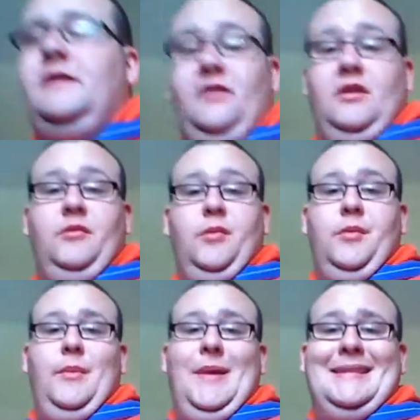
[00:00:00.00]
it's for the
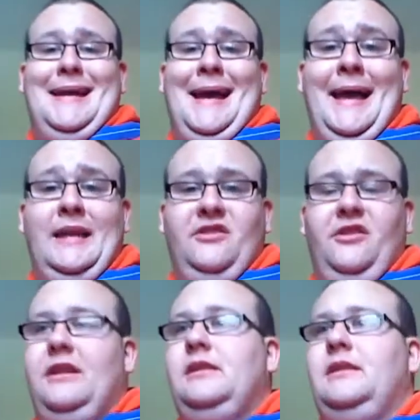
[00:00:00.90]
WWE Tag
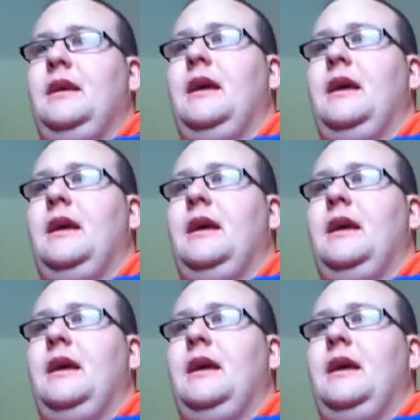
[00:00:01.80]
Titles.